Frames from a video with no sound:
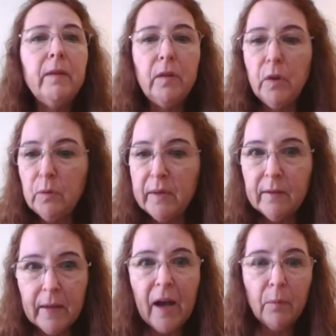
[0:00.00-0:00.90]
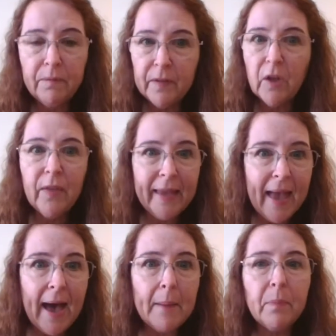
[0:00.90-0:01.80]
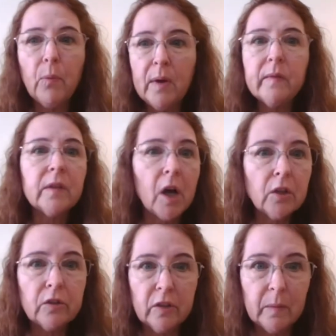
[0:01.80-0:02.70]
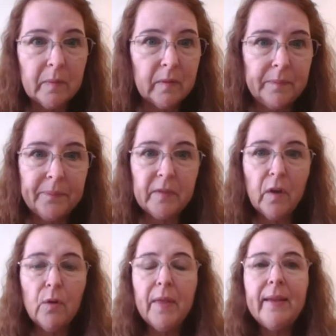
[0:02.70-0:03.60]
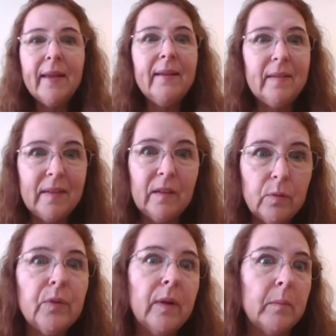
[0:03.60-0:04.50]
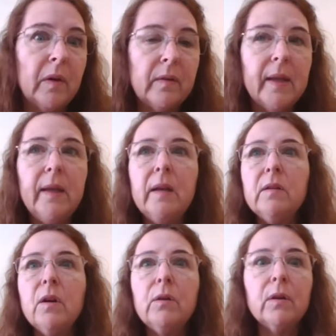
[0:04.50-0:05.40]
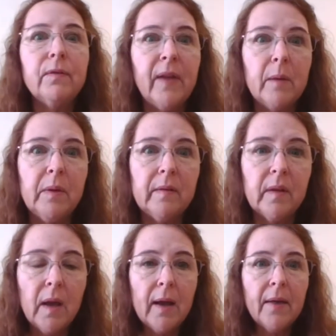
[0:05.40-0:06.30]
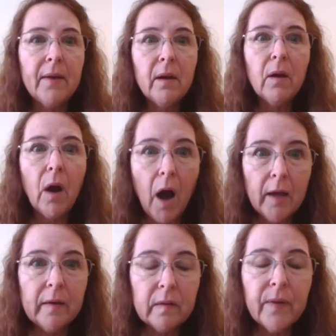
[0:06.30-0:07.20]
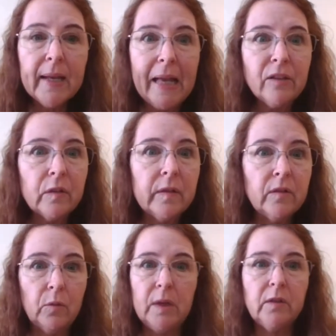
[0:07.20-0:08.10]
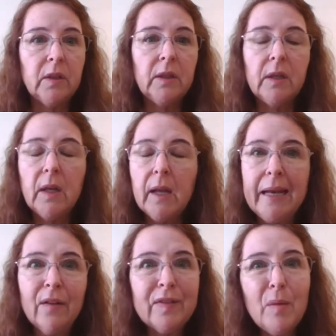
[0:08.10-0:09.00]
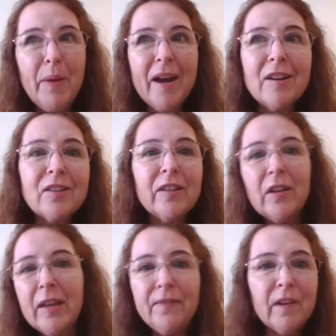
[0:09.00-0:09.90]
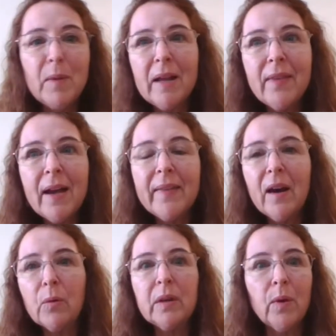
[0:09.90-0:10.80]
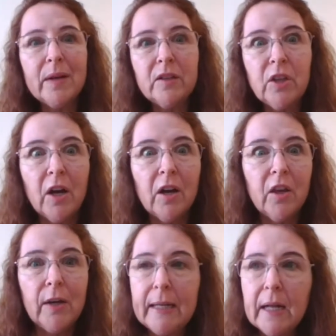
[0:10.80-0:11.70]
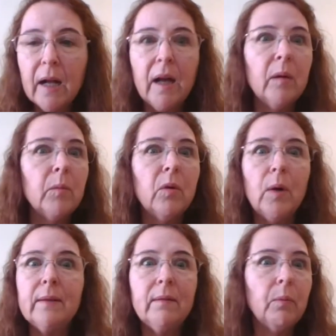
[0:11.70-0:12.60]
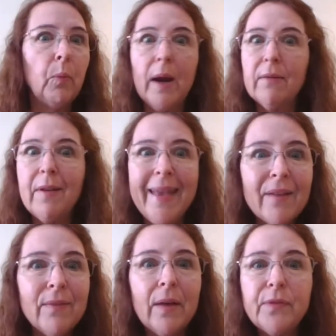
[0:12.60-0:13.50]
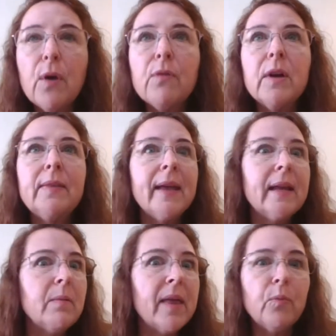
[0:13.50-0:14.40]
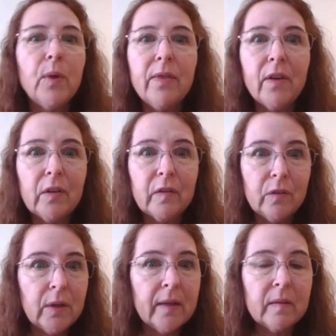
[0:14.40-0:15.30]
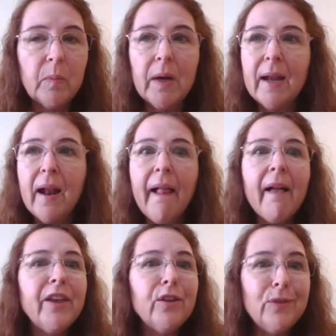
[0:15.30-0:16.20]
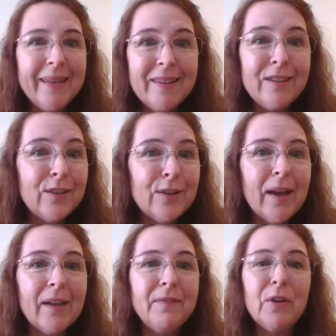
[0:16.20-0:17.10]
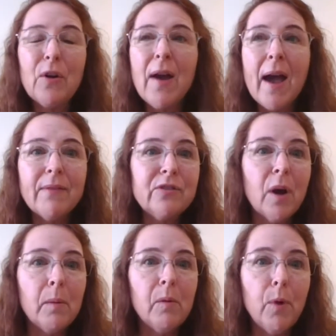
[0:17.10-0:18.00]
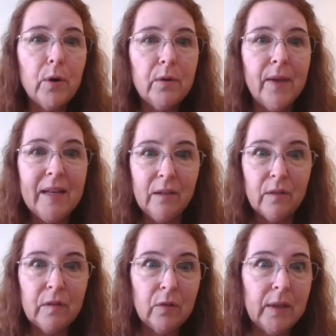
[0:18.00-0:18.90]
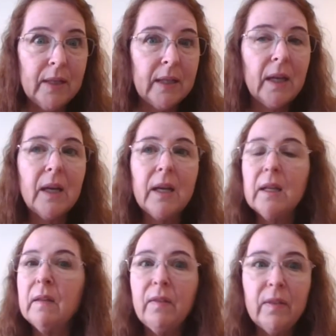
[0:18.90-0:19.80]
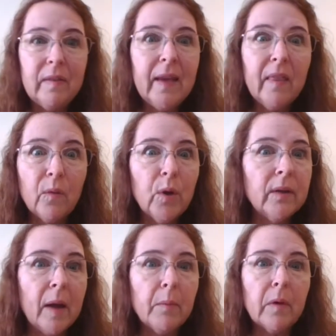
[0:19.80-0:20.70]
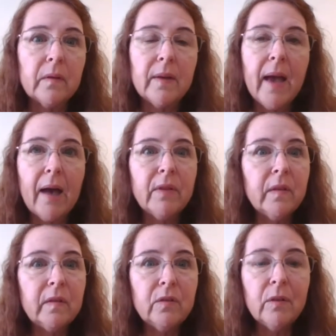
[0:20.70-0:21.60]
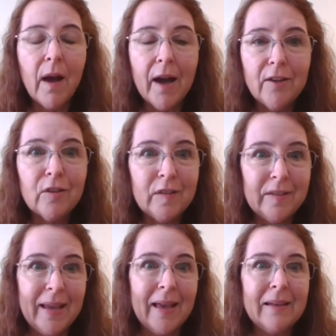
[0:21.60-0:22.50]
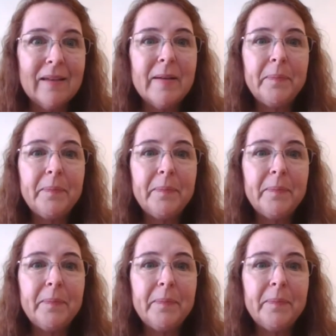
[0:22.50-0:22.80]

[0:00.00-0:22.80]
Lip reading: You need to help fill the gap with scholarships. So they need to see true numbers. They need to know your family's honest financial situation. I know some parents are a little iffy about that. They don't really want to share their income or whatever they have left over at the end of the month with their students, but you need to, if you are having trouble motivating your student, seeing the real numbers and having the student understand